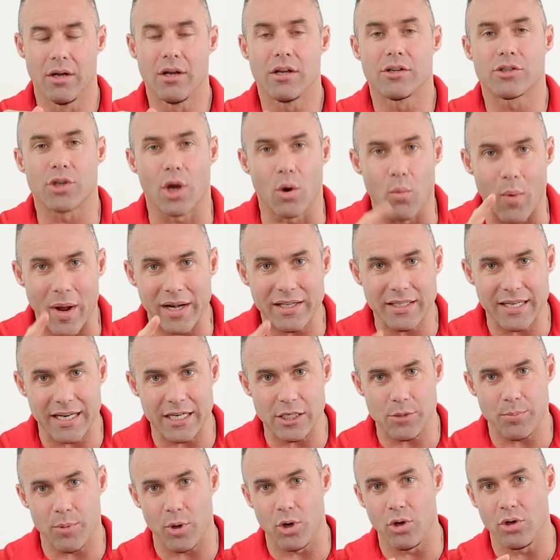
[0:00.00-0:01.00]
So one
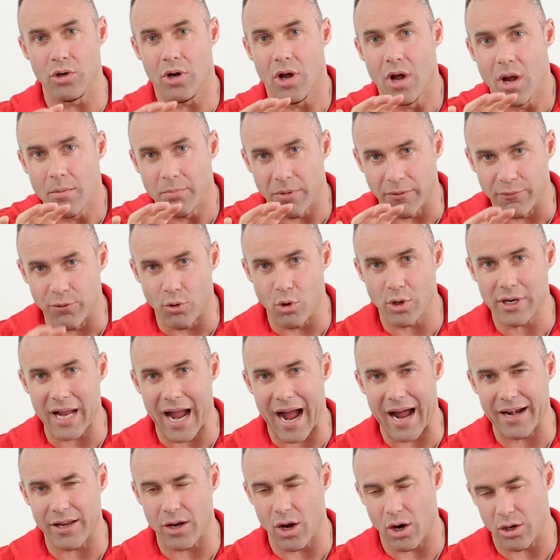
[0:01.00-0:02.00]
teaspoon before
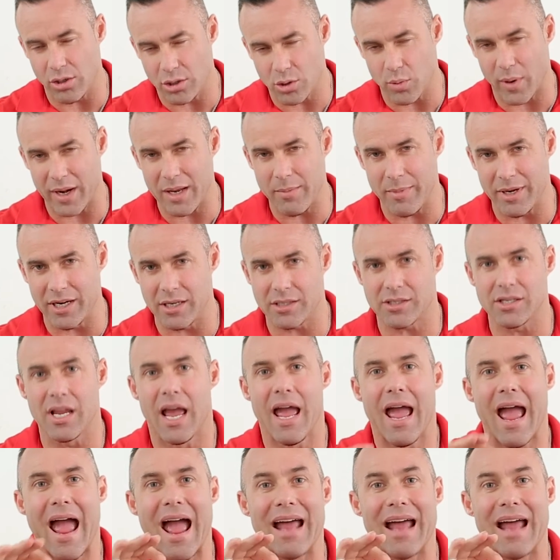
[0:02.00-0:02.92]
cardio, 20 minutes,